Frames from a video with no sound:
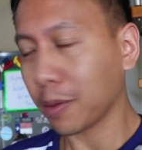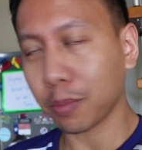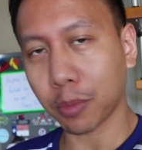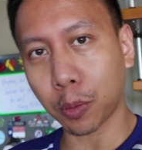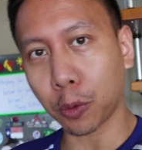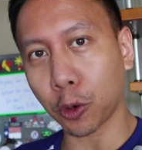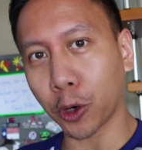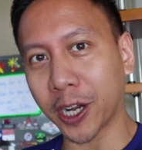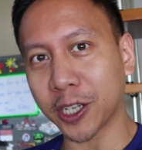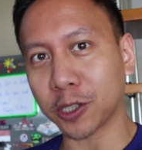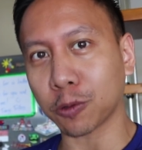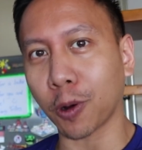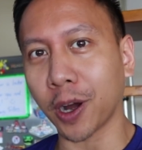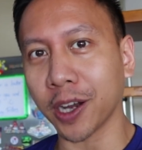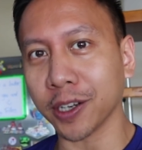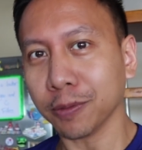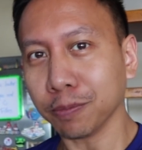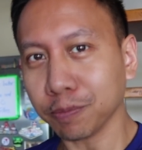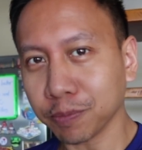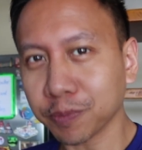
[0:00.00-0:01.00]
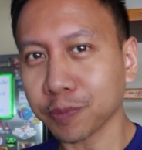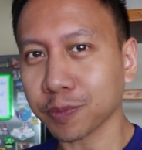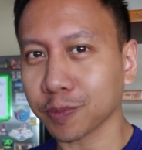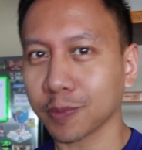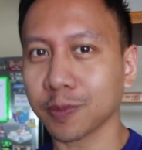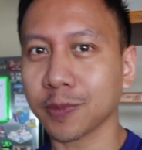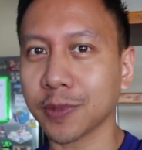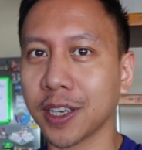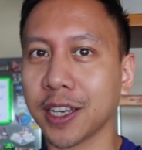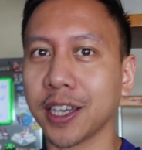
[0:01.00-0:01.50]
Mabuhay Squad.
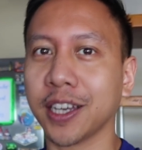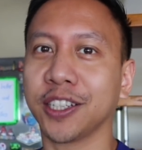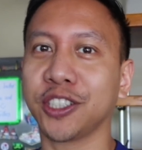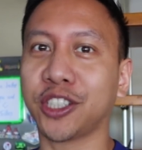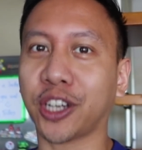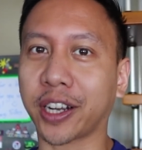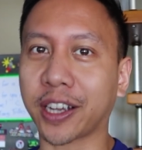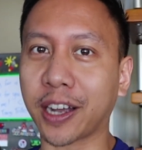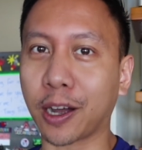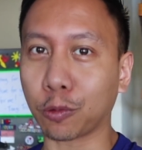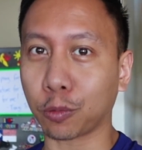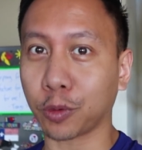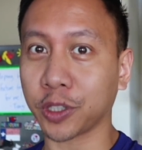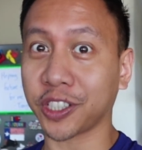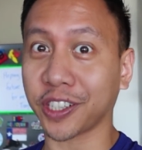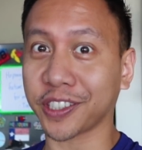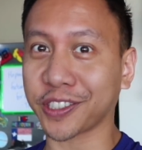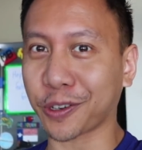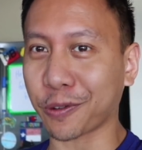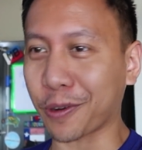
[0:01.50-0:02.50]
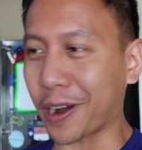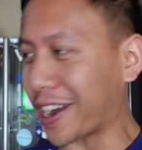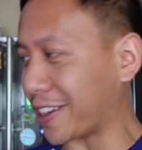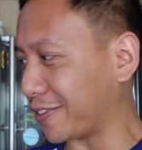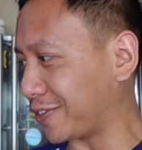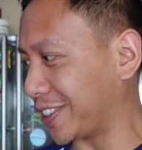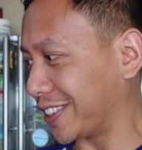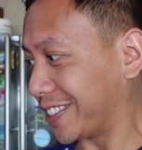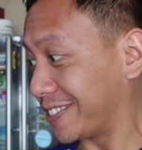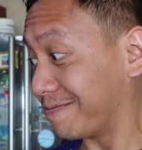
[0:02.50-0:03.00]
Check out what just
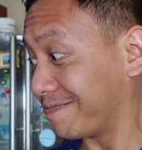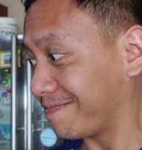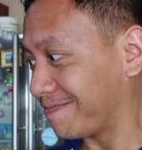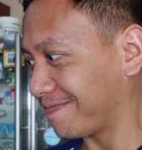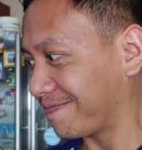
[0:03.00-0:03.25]
arrived.